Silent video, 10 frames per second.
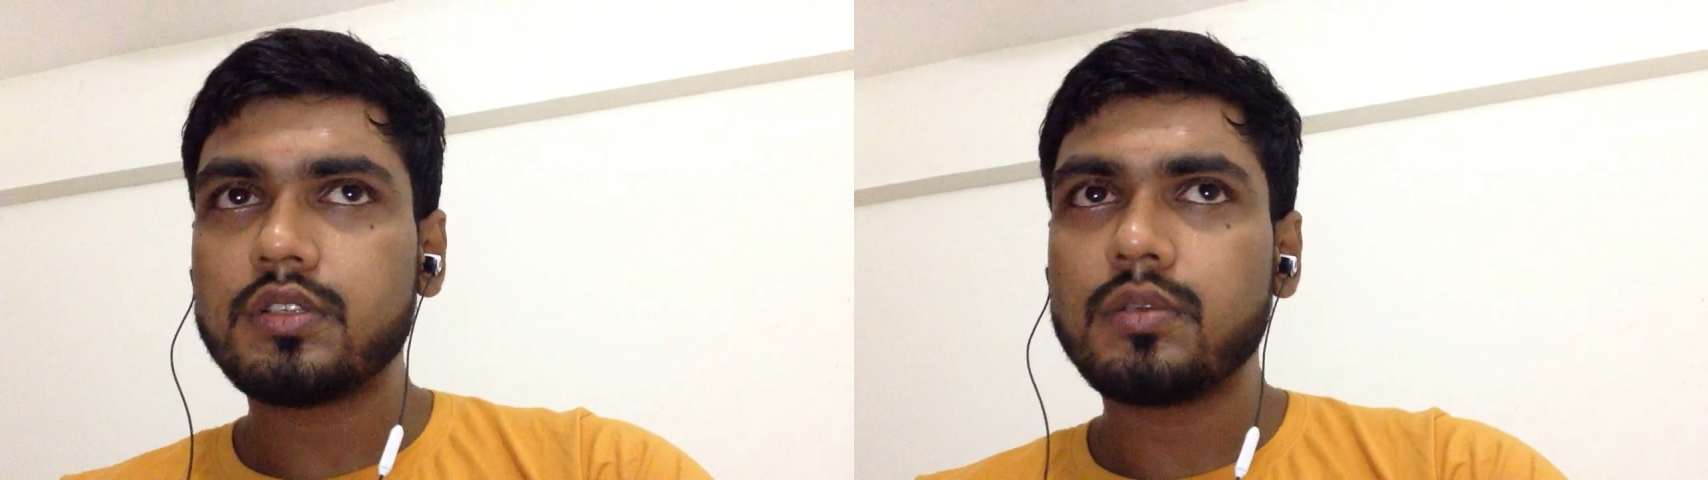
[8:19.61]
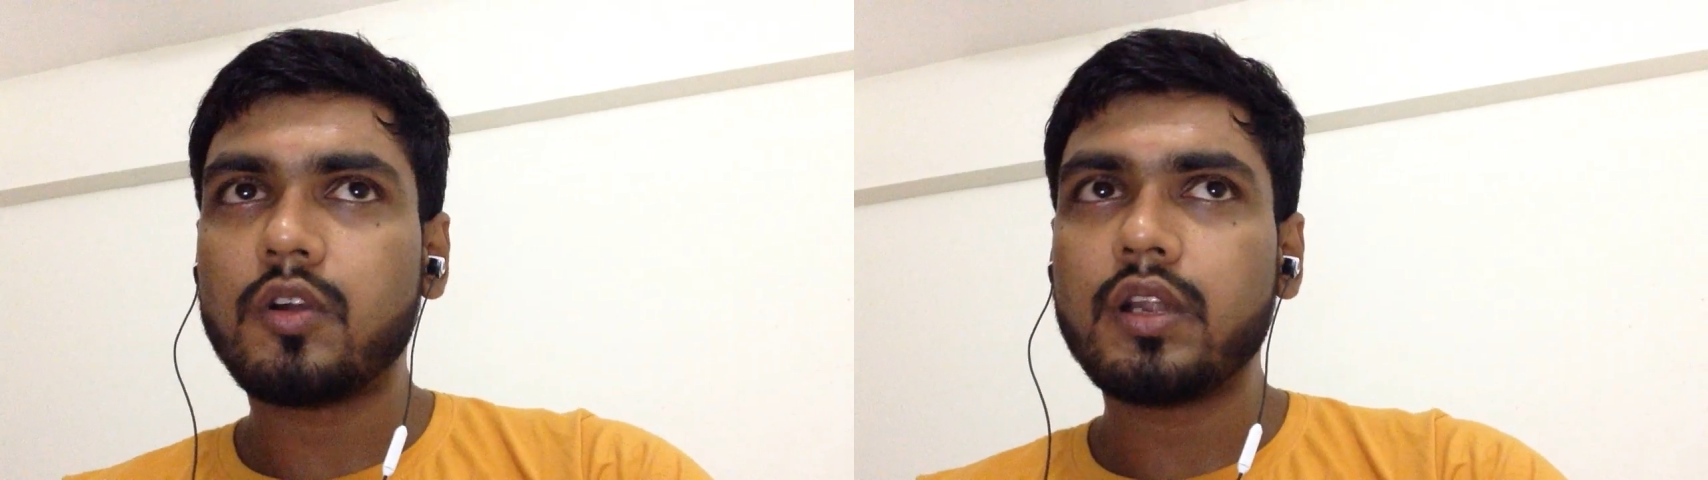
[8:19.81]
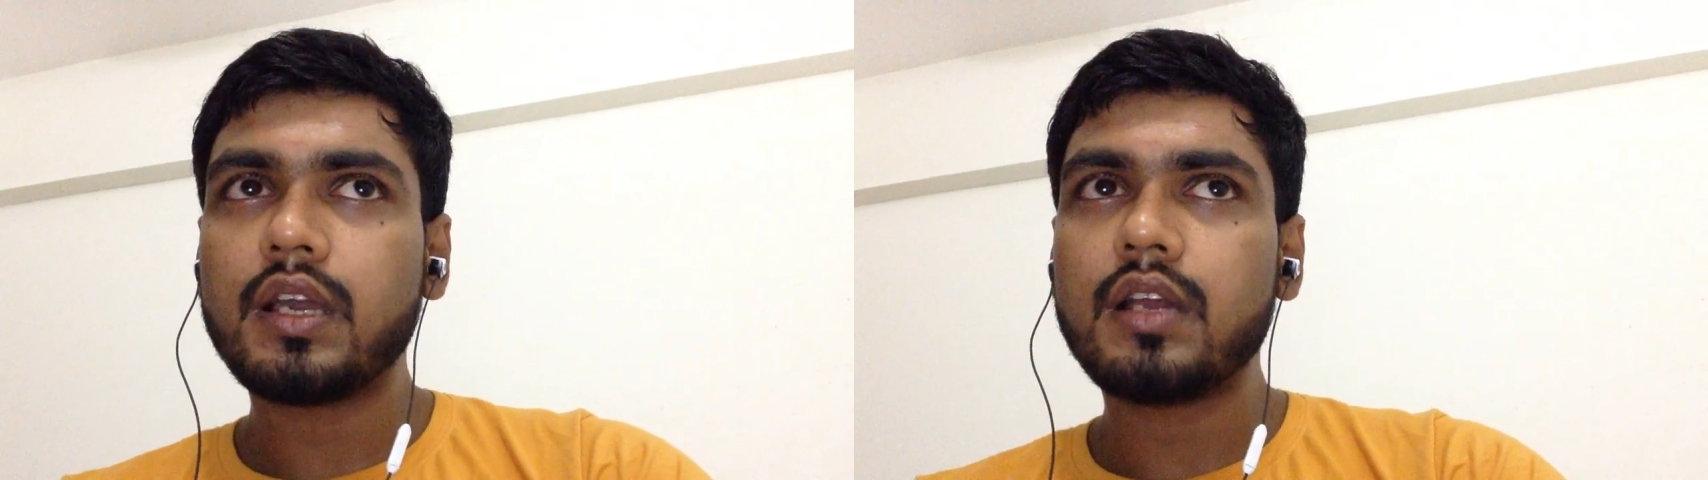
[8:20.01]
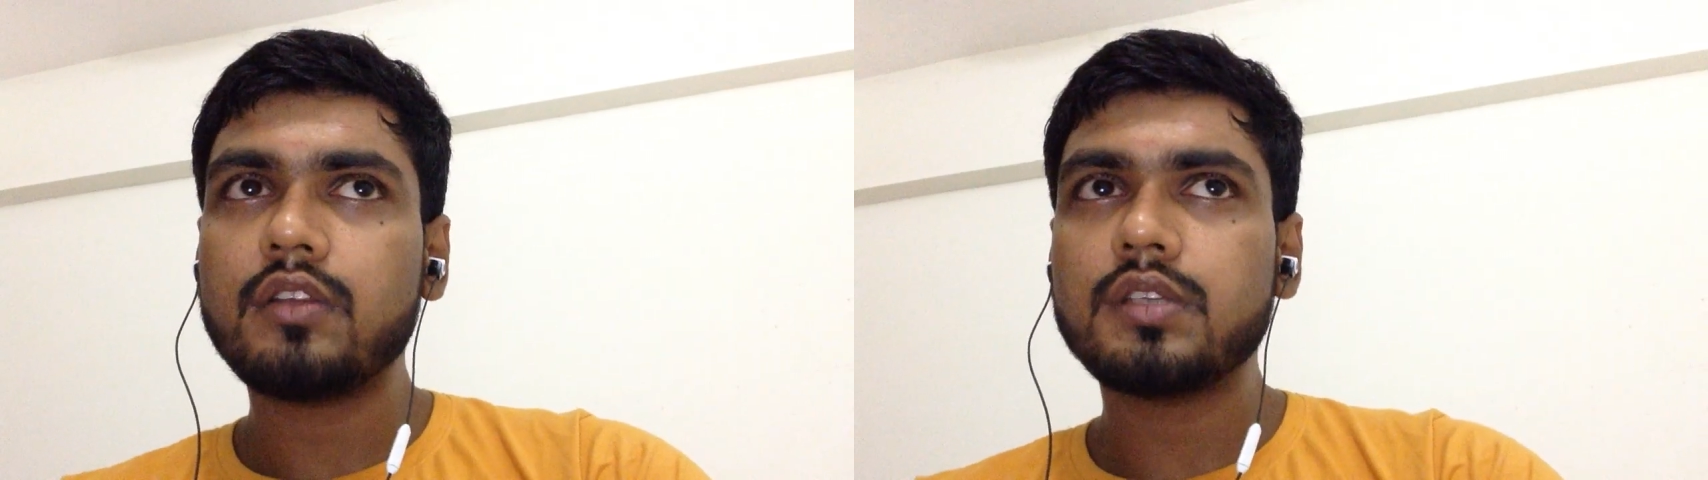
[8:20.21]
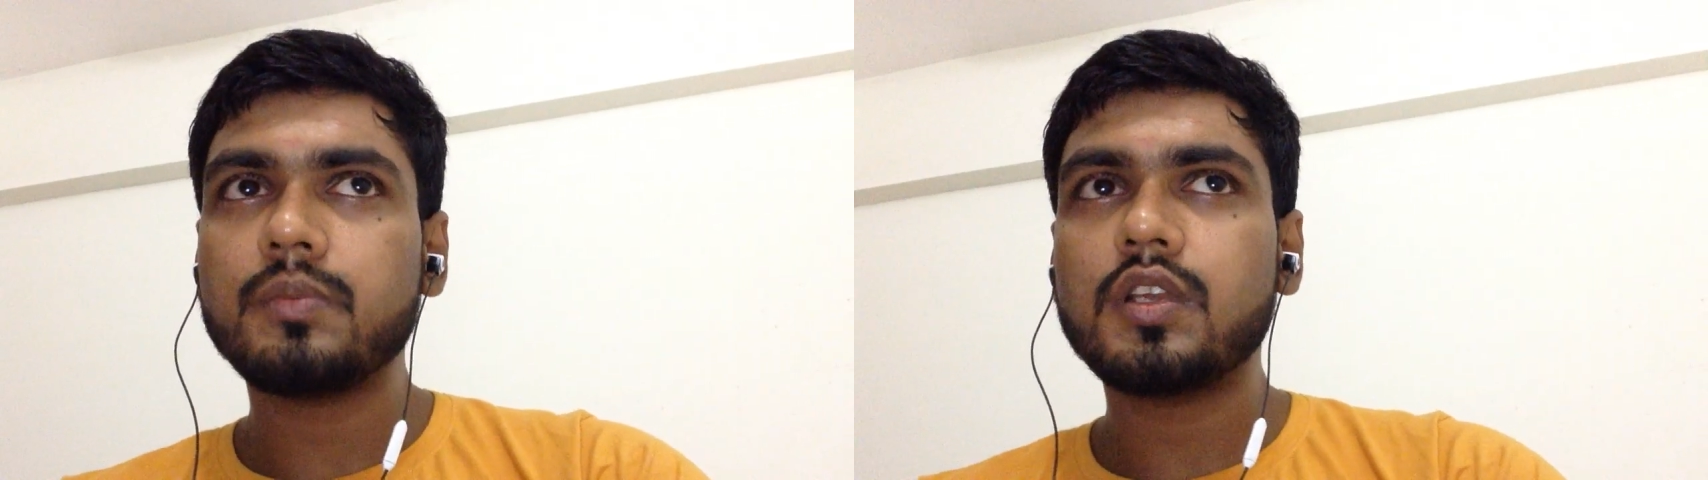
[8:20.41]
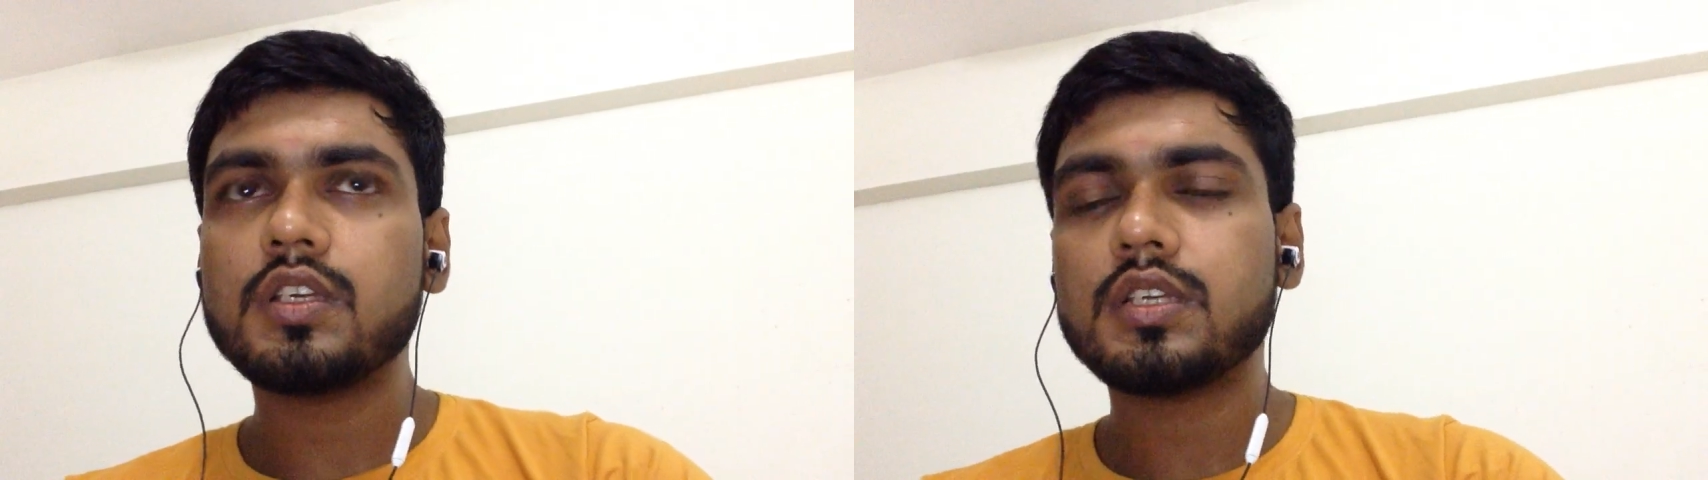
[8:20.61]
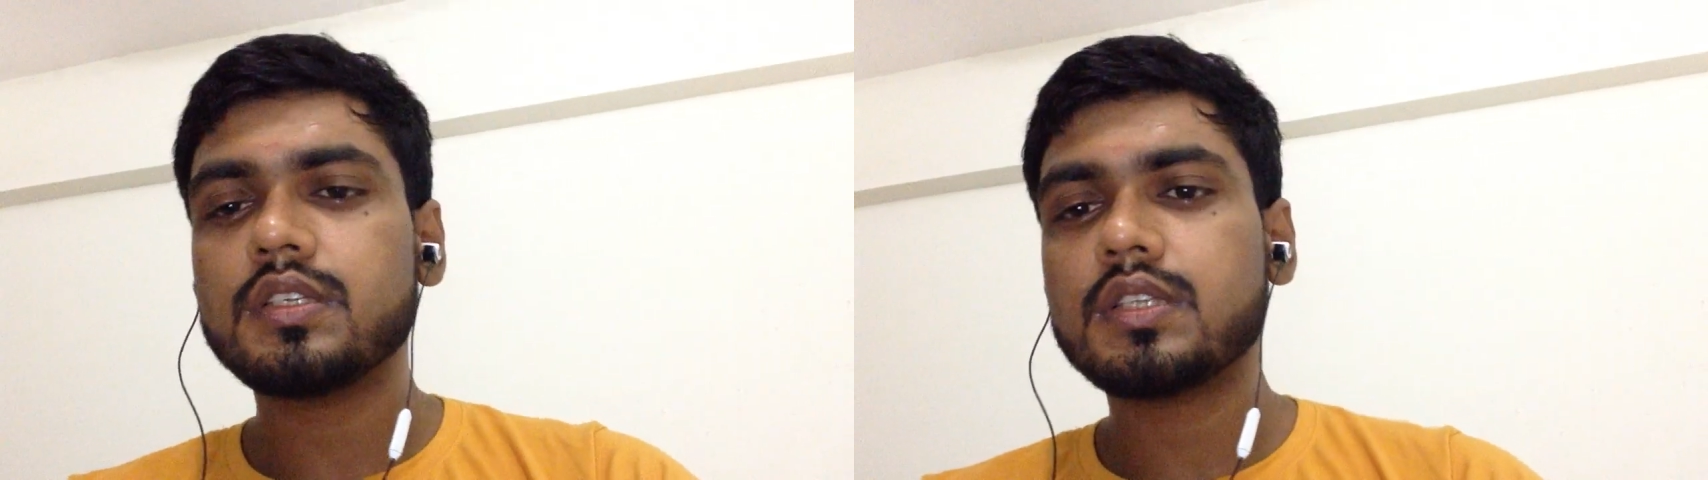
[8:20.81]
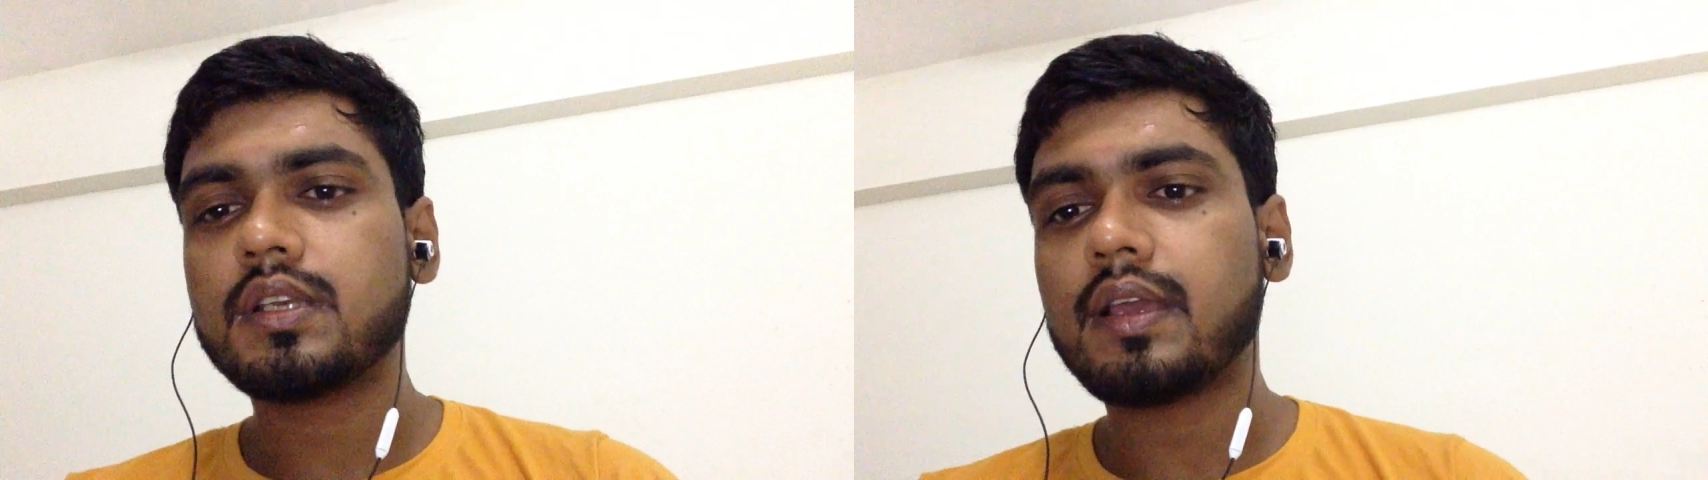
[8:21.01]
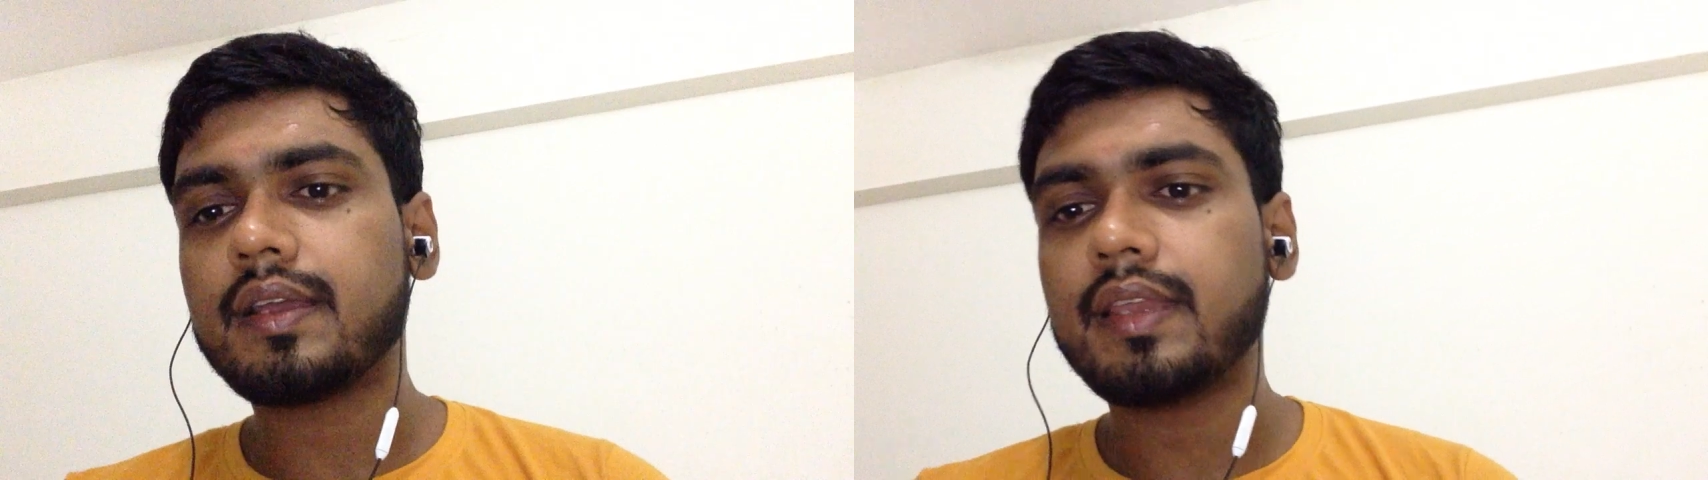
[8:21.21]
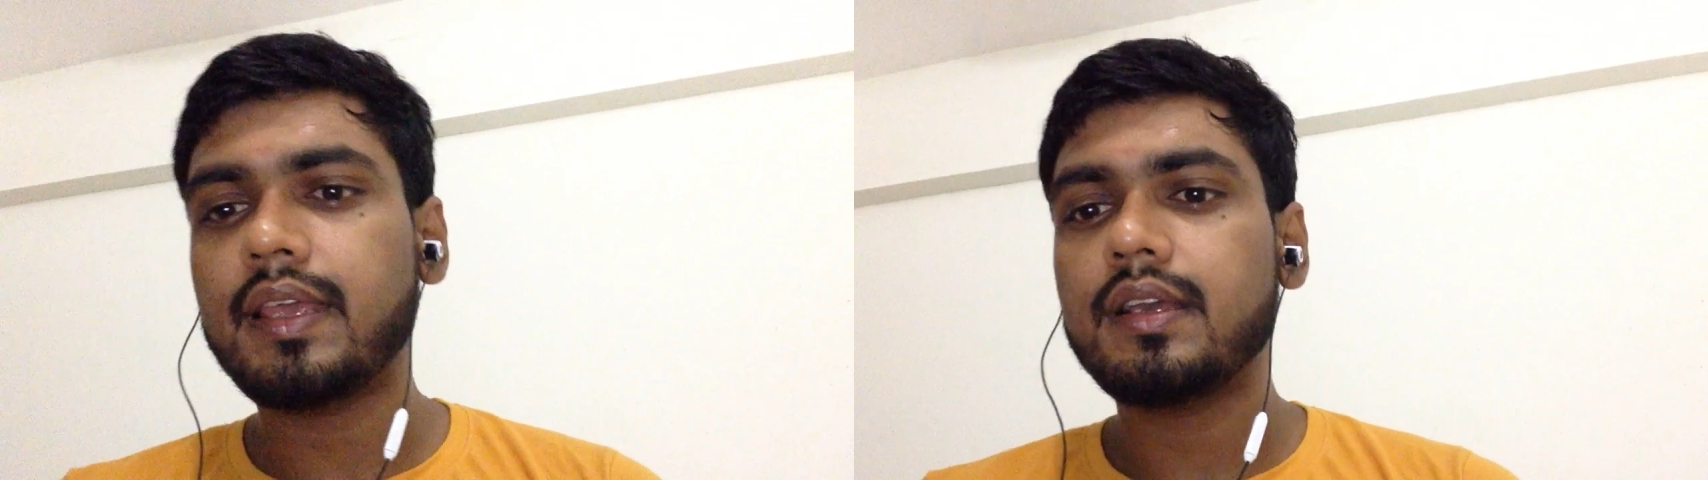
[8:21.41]
So Monte Carlo simulation is a
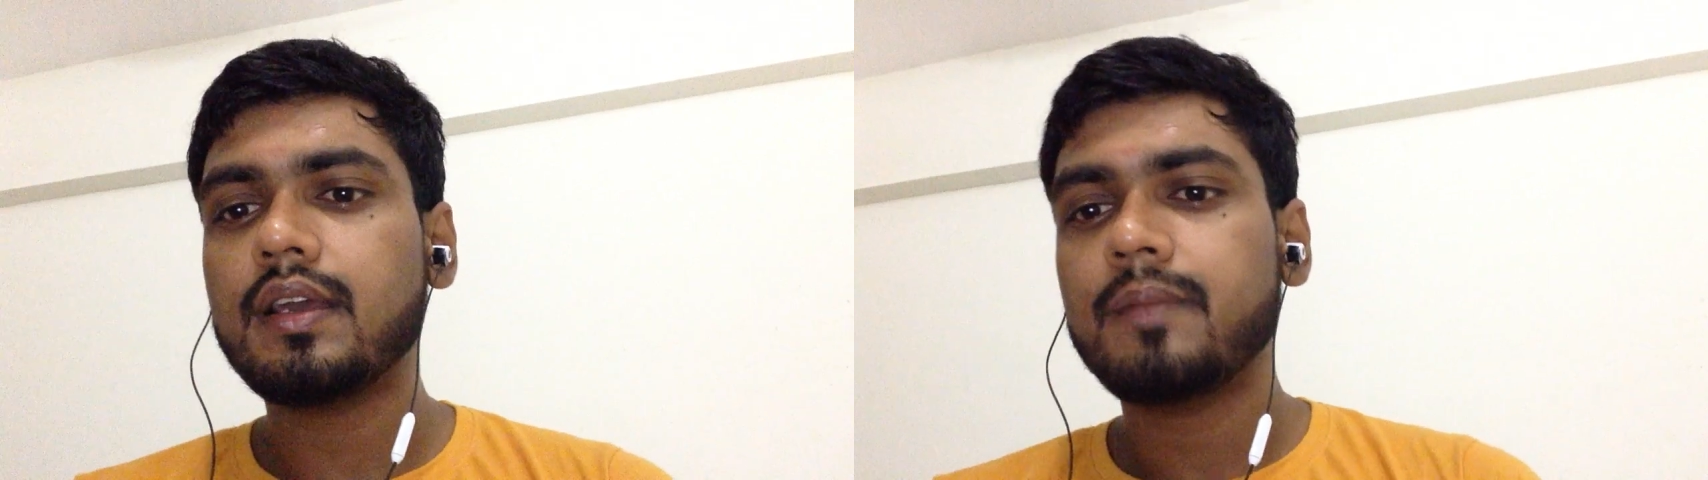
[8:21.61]
technique